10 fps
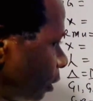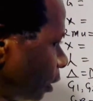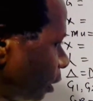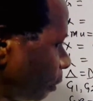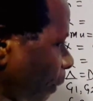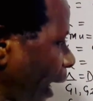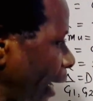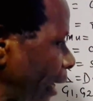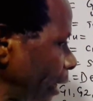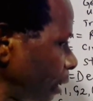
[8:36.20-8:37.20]
The
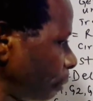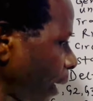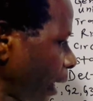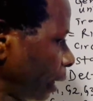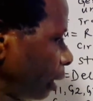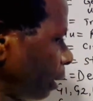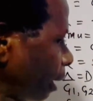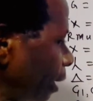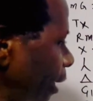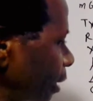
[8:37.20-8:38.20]
paralleling panel,
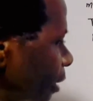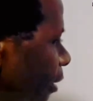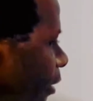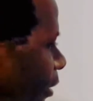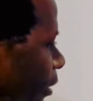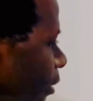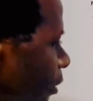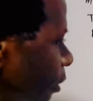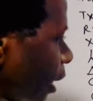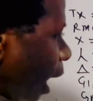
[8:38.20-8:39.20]
rather,
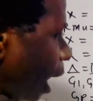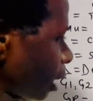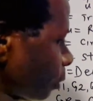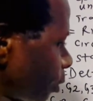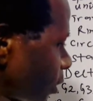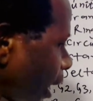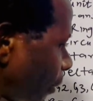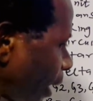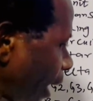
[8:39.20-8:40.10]
their outputs are